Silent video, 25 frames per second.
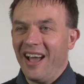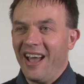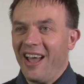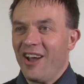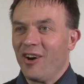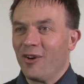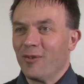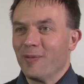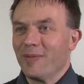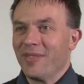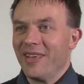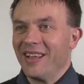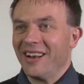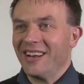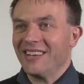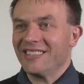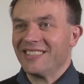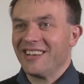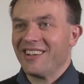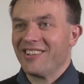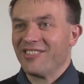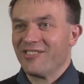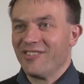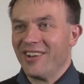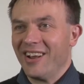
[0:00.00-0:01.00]
help the
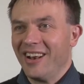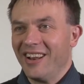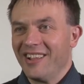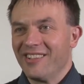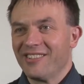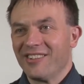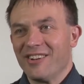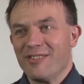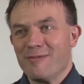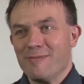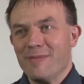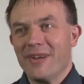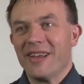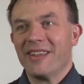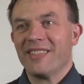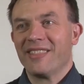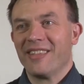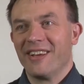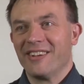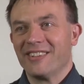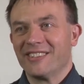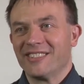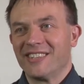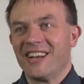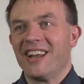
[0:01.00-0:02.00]
NHS really sort of meet
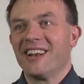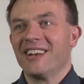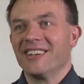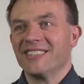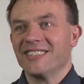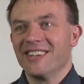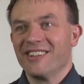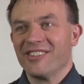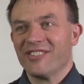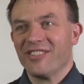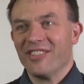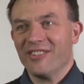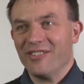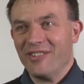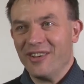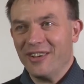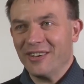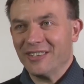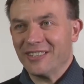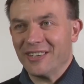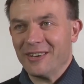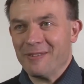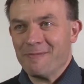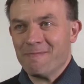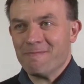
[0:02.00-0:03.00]
those challenges for the
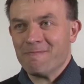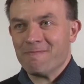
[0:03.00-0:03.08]
future.